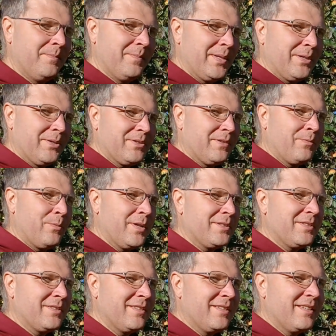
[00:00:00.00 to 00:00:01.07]
because of
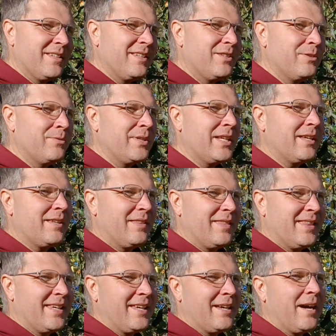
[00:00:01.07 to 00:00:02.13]
one unique
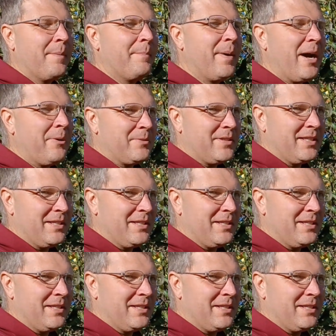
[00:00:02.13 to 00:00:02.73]
thing about